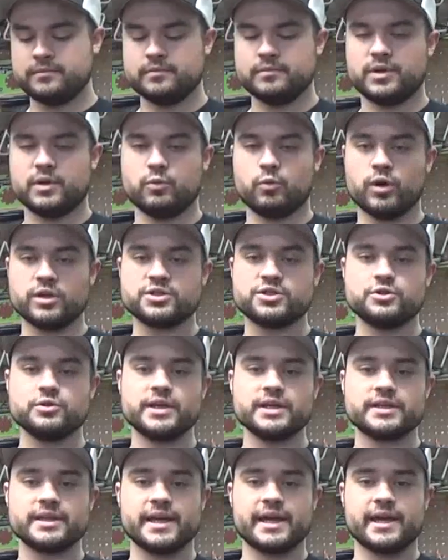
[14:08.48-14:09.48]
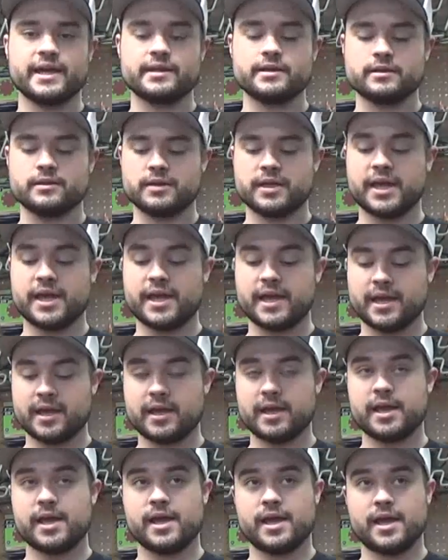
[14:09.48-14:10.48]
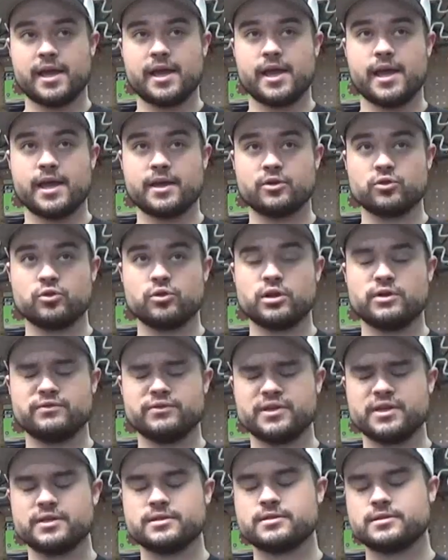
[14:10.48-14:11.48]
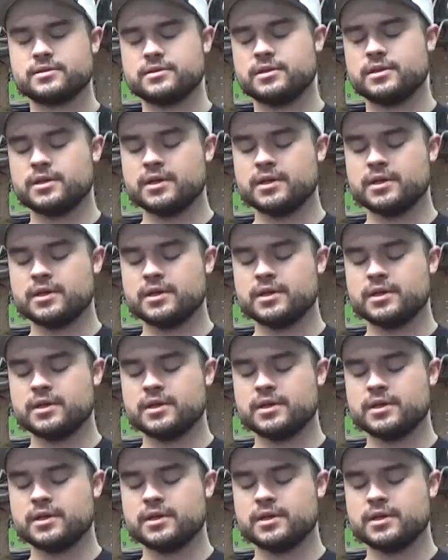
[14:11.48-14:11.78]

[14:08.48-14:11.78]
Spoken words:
But once you get the handle of this,